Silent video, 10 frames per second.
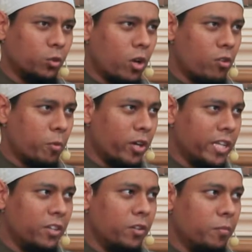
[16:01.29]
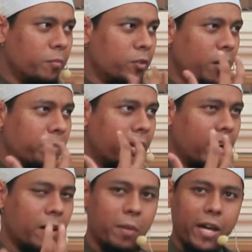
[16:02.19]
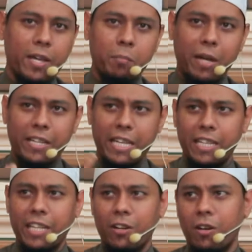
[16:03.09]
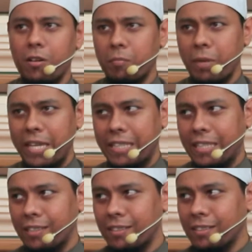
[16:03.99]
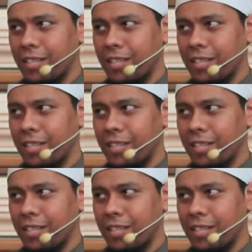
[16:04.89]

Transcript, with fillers: to our body, not uh, by, by drinking or by eating.